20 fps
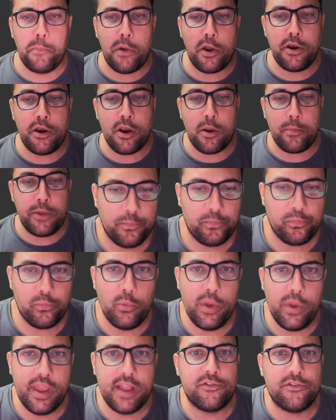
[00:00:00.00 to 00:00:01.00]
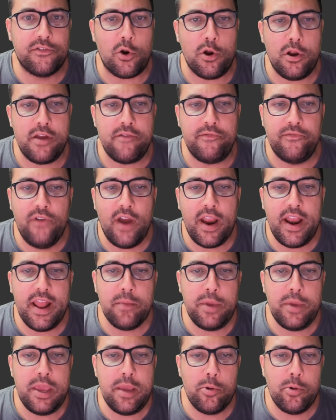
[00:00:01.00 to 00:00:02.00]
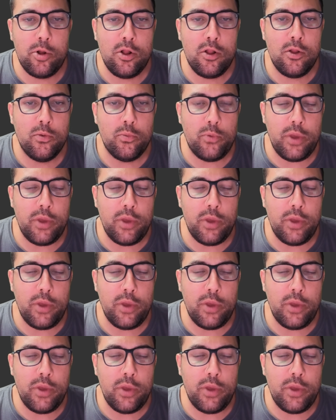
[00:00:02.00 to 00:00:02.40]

button up here. We can start inviting people.